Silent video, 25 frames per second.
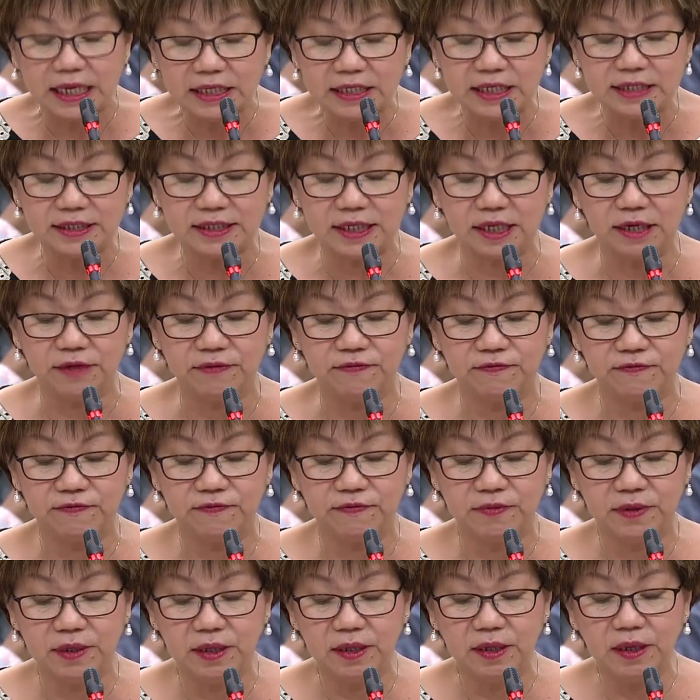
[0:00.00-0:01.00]
they deserve.
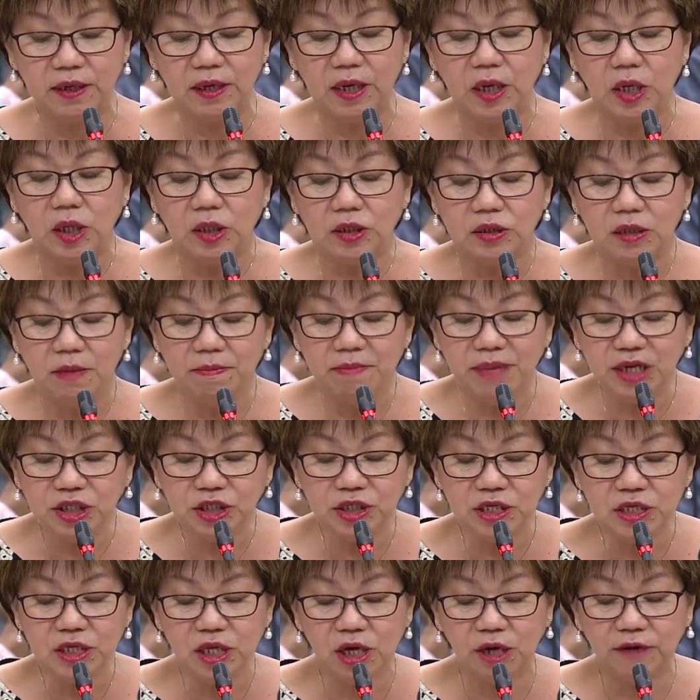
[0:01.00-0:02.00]
The
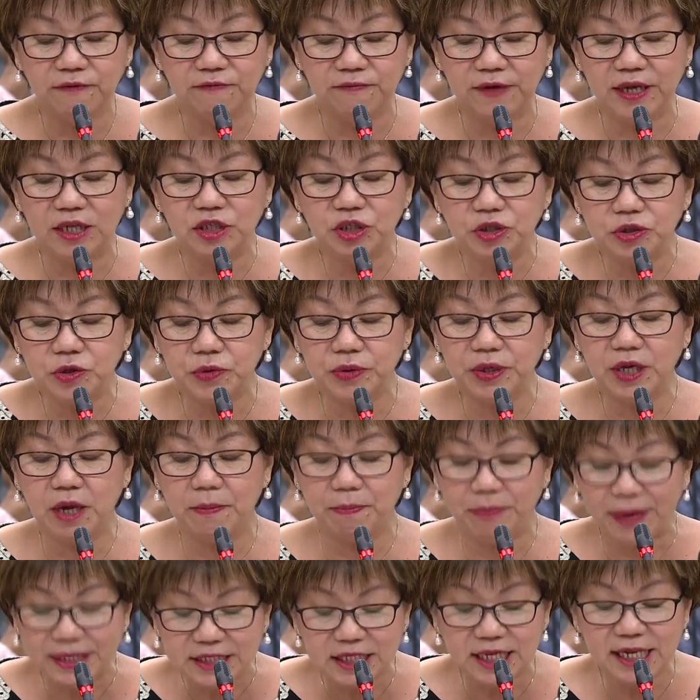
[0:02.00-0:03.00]
mission of ensuring
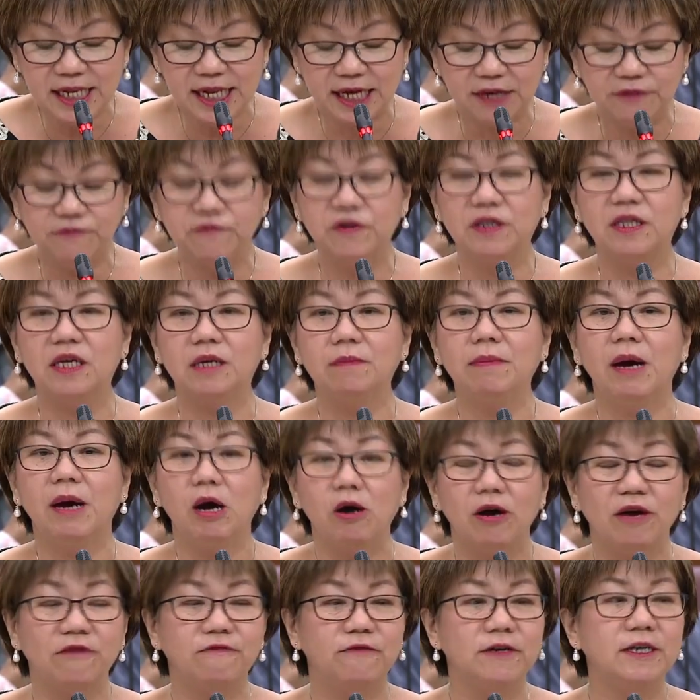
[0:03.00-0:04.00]
a better life for them,
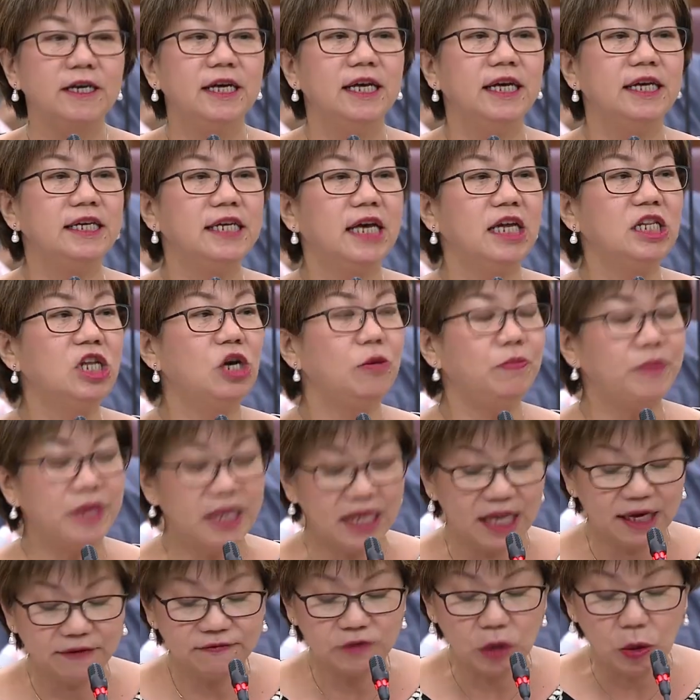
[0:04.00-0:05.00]
however, cannot be
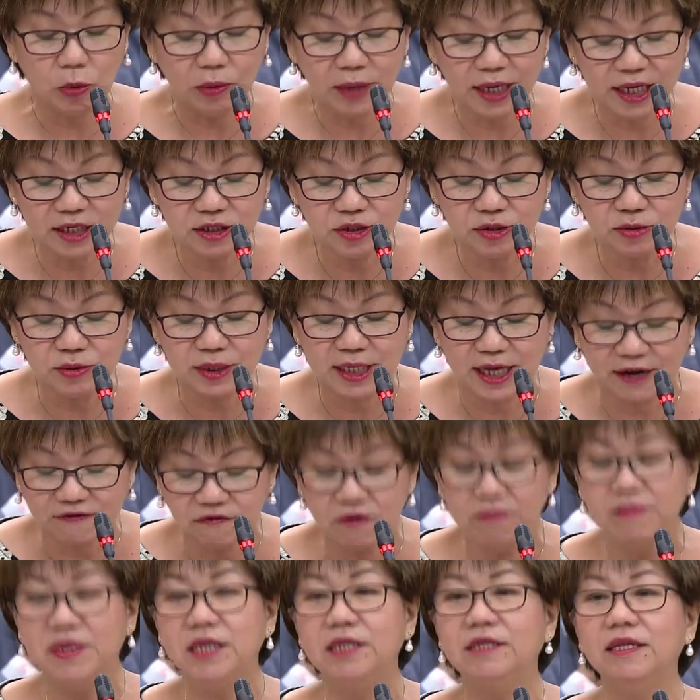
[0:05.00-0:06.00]
left only to
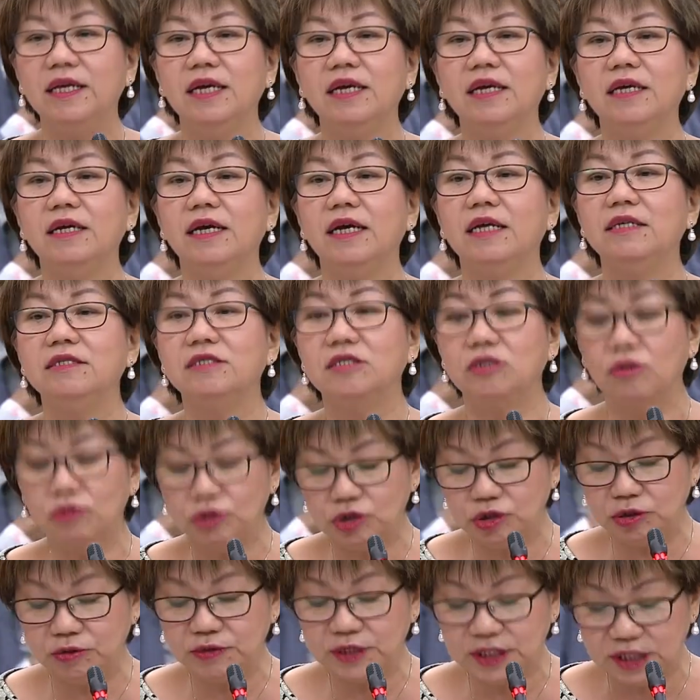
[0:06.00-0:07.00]
government and
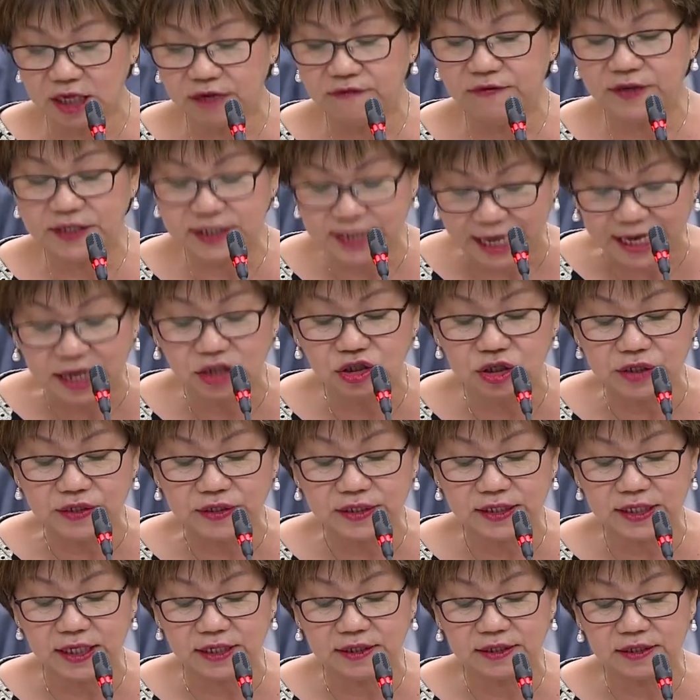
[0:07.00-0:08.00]
social service
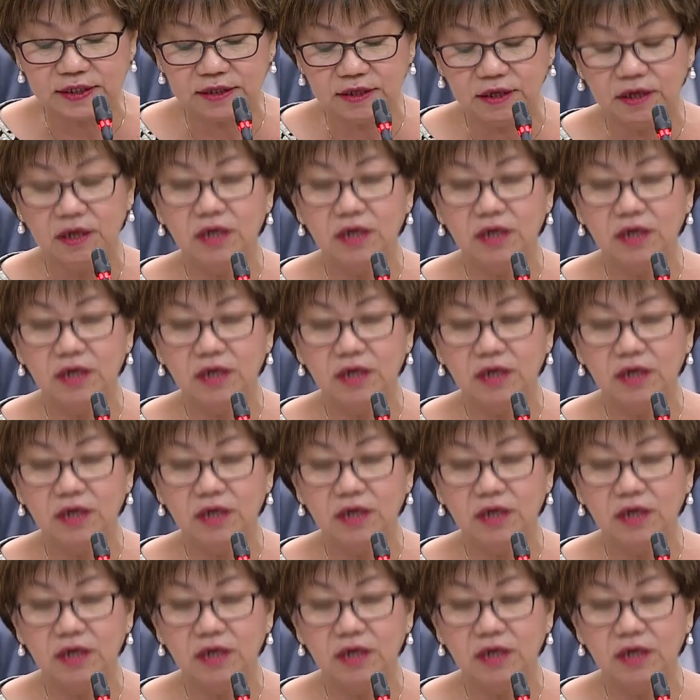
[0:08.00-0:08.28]
agencies.